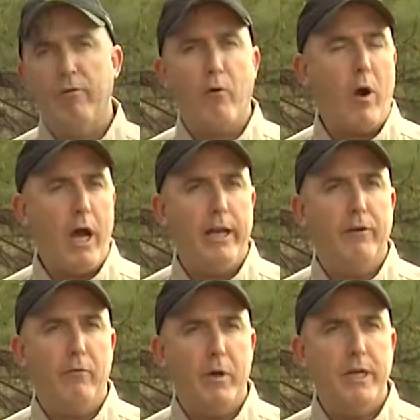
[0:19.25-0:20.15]
a variety
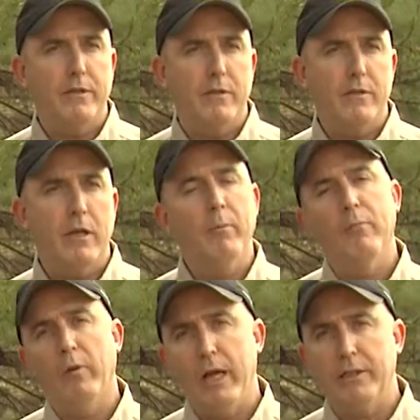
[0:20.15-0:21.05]
of reasons. Some of
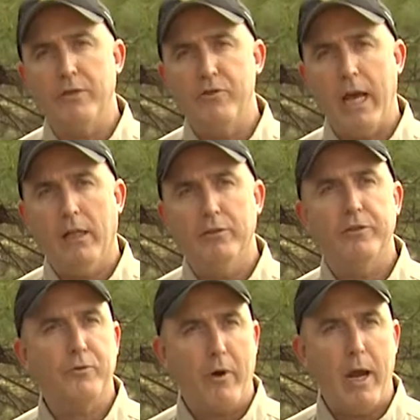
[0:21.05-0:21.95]
them like the challenge
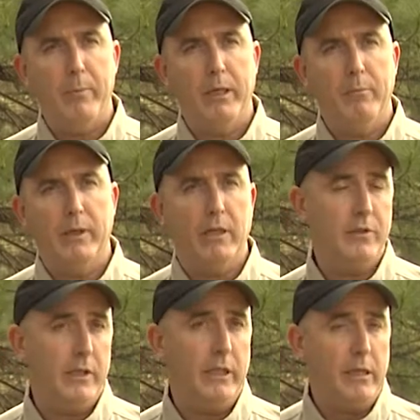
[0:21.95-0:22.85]
of trapping because
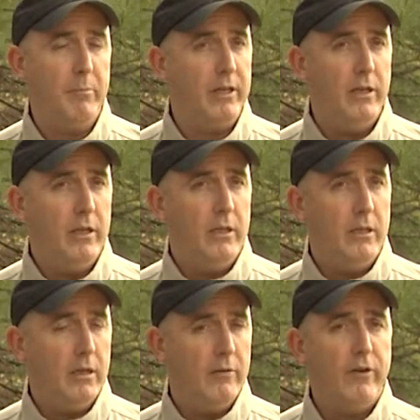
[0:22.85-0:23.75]
it, it can be
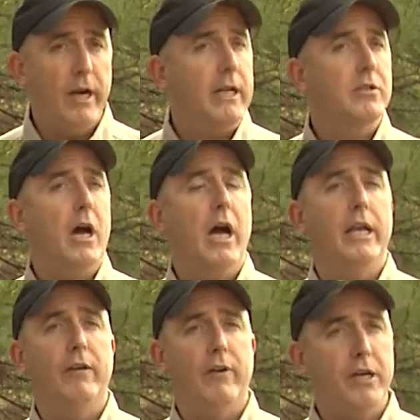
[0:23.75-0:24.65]
uh, very
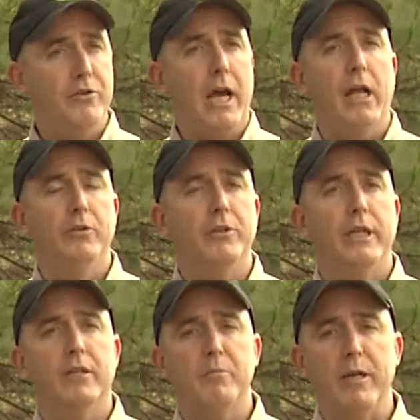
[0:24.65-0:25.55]
exciting, very
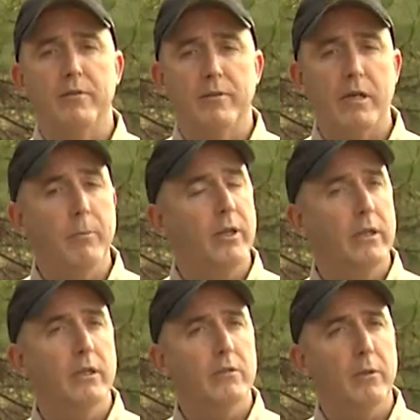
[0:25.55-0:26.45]
challenging, especially some of
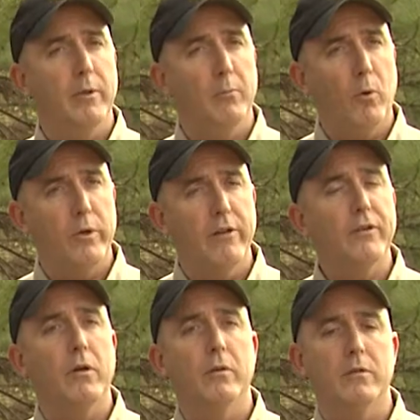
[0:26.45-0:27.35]
the, some of the more
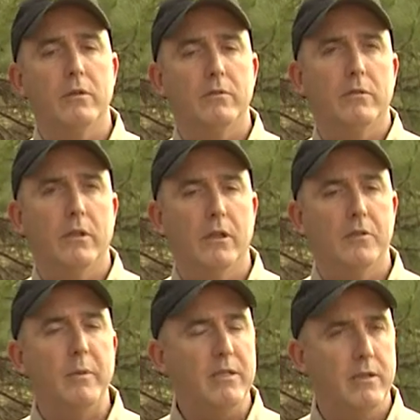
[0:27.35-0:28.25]
difficult uh,
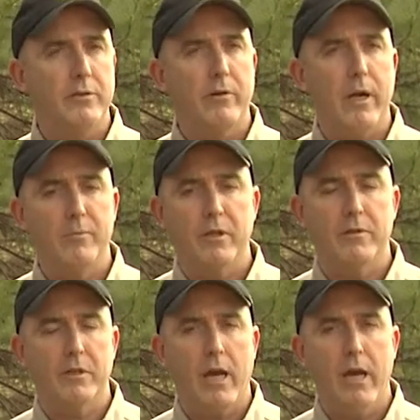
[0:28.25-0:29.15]
species to trap, such
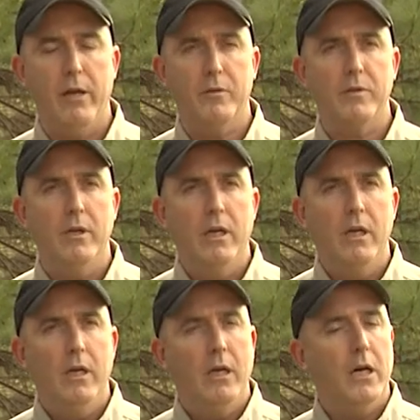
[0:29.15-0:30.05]
as coyotes.
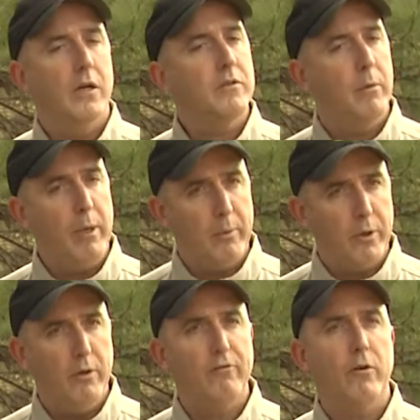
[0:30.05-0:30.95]
Uh, some people
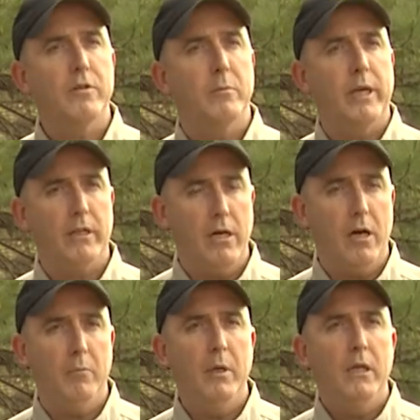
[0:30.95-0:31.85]
do it for some
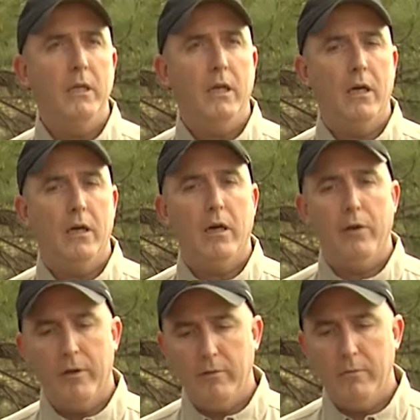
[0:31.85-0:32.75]
income, uh,
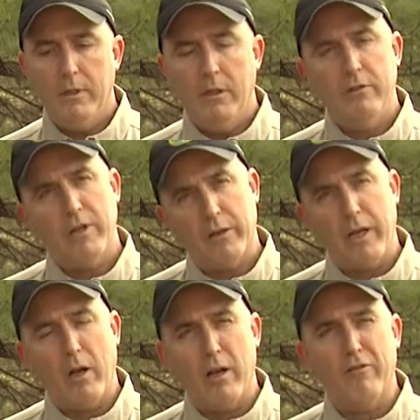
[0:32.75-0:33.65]
although South
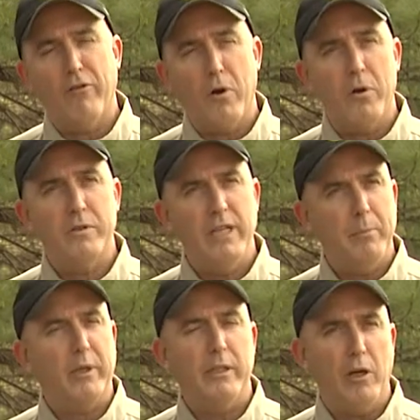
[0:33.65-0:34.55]
Carolina furs
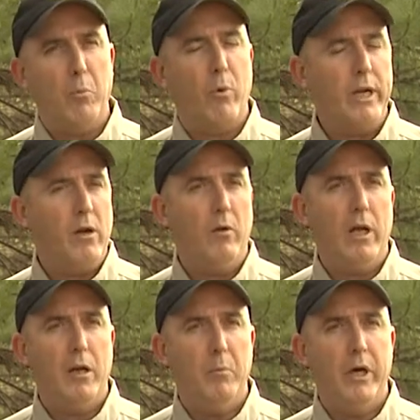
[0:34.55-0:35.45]
typically don't bring a whole
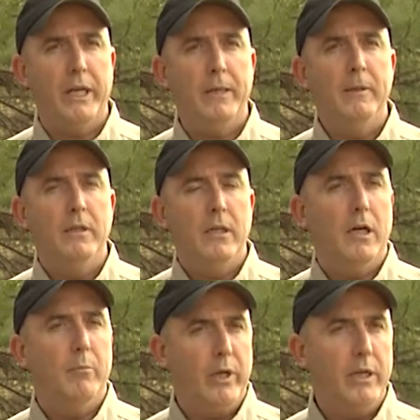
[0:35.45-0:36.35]
lot of money
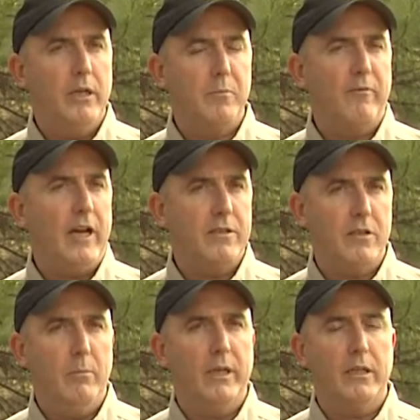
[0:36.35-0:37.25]
uh, but it does provide
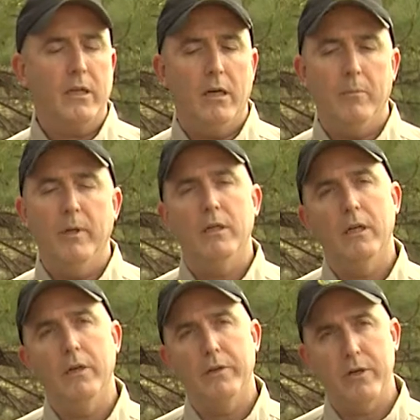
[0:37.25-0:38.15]
some income.
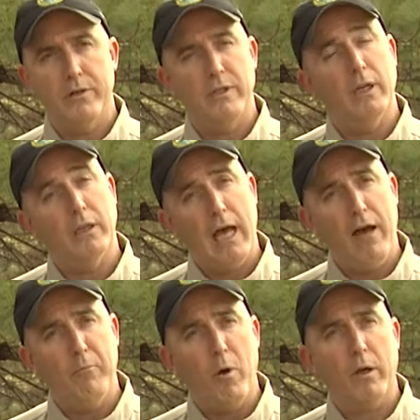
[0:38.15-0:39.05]
Uh, there's a
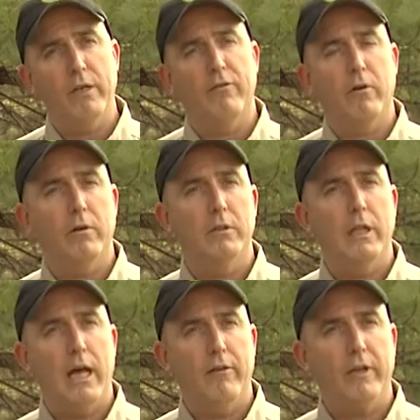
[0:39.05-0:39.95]
live market for
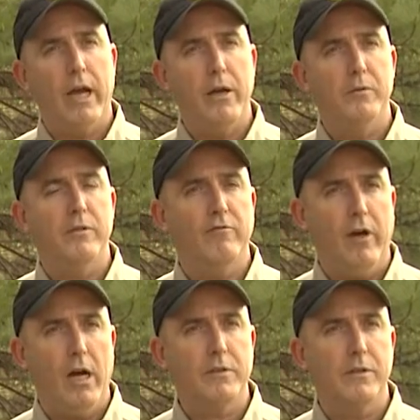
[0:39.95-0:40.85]
live coyotes and
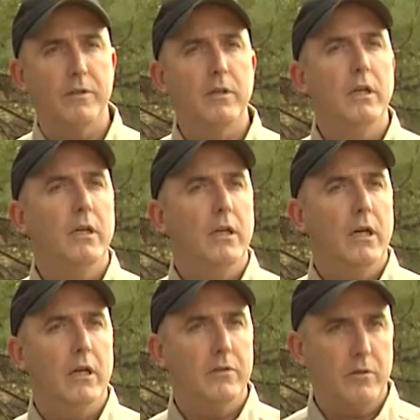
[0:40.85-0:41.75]
foxes,
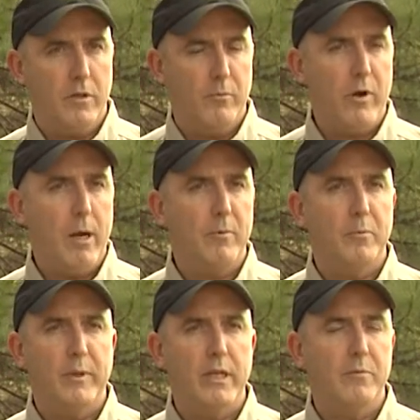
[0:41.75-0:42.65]
uh, so some trappers
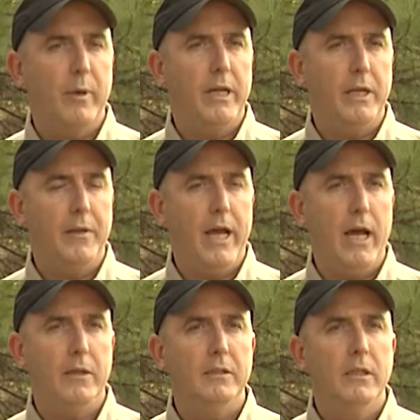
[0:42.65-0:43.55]
participate in
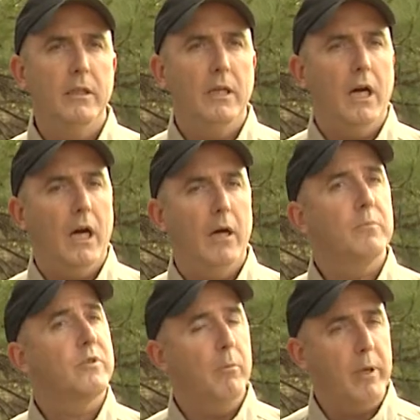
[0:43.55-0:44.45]
that. Um,
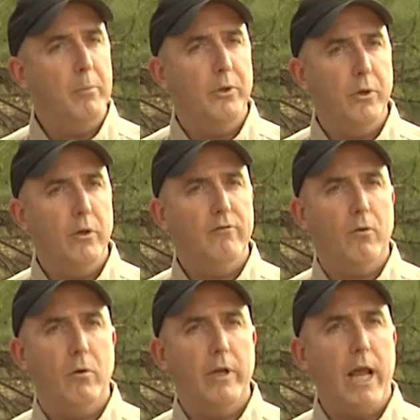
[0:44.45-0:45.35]
some people do it
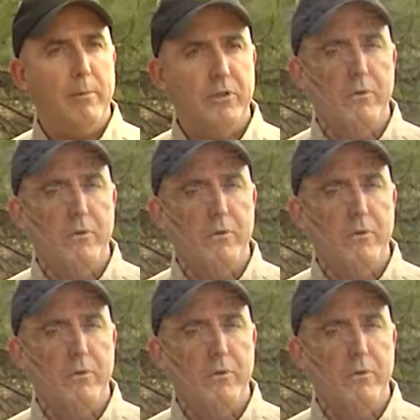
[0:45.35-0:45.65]
for damage